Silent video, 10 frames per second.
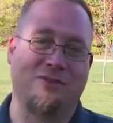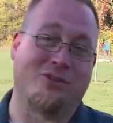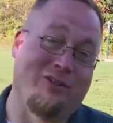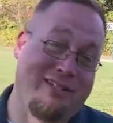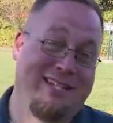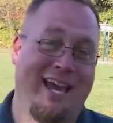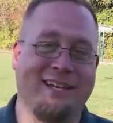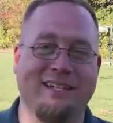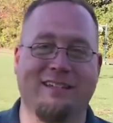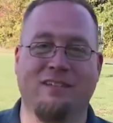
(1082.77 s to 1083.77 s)
could
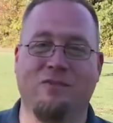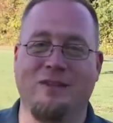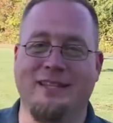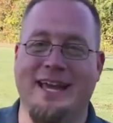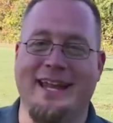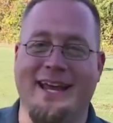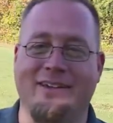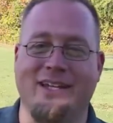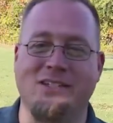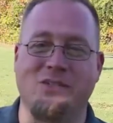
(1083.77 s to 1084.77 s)
technically feed that out
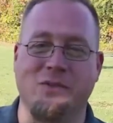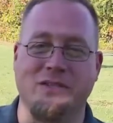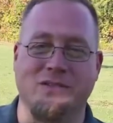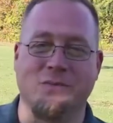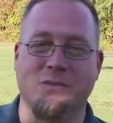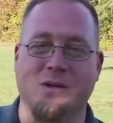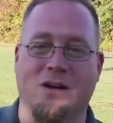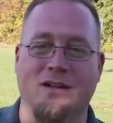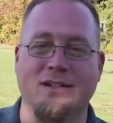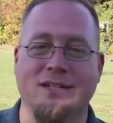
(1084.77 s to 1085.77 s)
into a Zoom
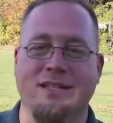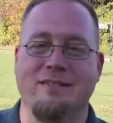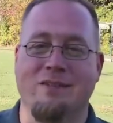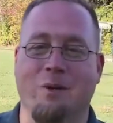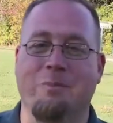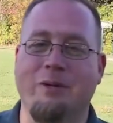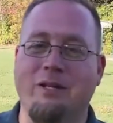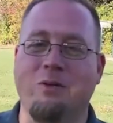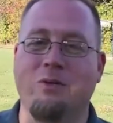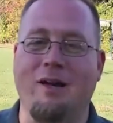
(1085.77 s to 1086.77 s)
call. So pretty
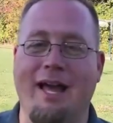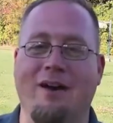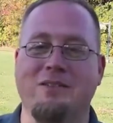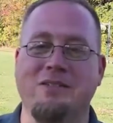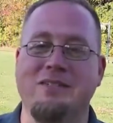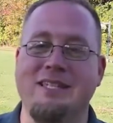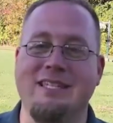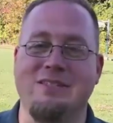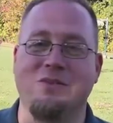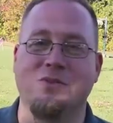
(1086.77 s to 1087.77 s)
cool. I also see
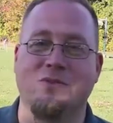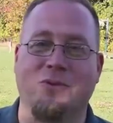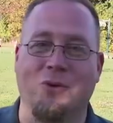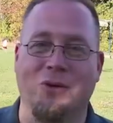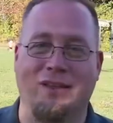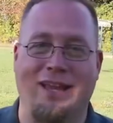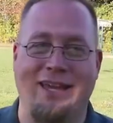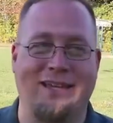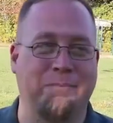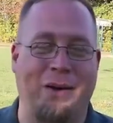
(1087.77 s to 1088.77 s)
these used for
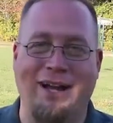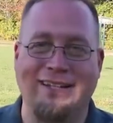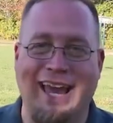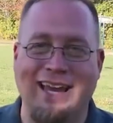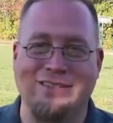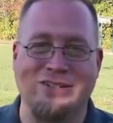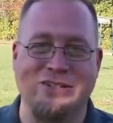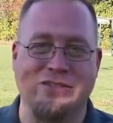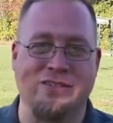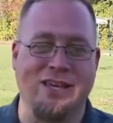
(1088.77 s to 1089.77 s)
like
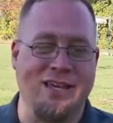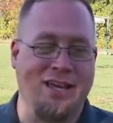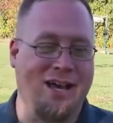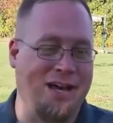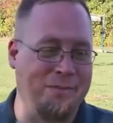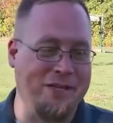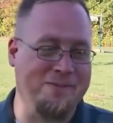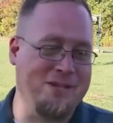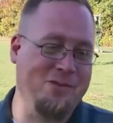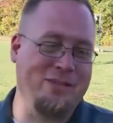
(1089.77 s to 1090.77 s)
podcasters,
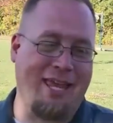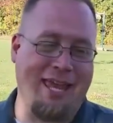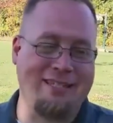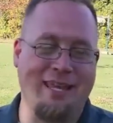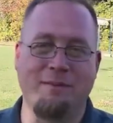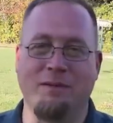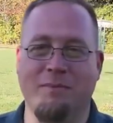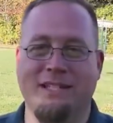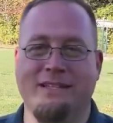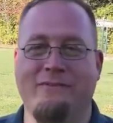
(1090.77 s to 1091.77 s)
especially with the ATEM and
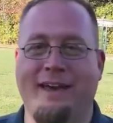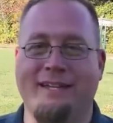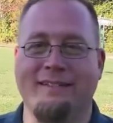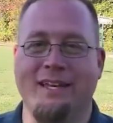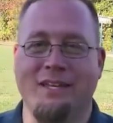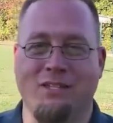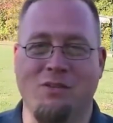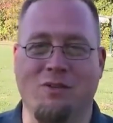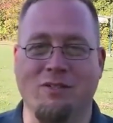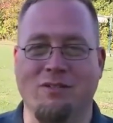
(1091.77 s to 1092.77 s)
mix effect. You
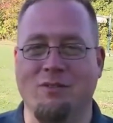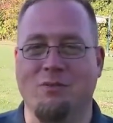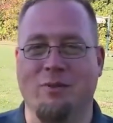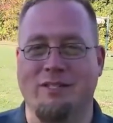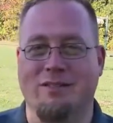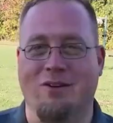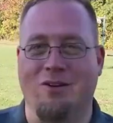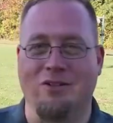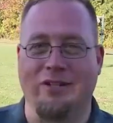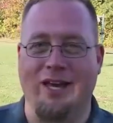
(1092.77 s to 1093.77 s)
could do what's
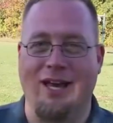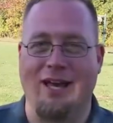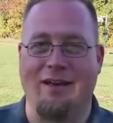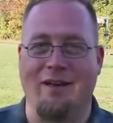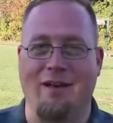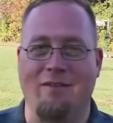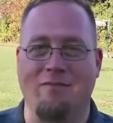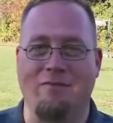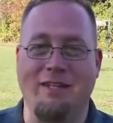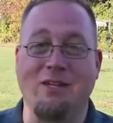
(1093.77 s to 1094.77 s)
called
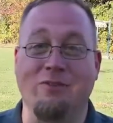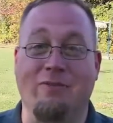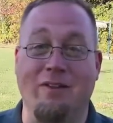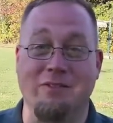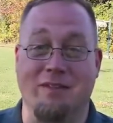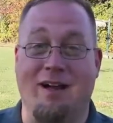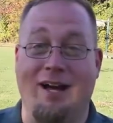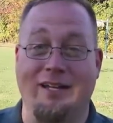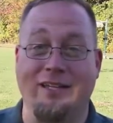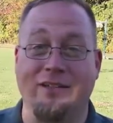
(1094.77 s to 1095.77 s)
video follows
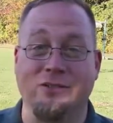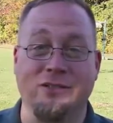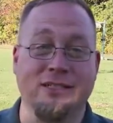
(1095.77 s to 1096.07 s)
audio.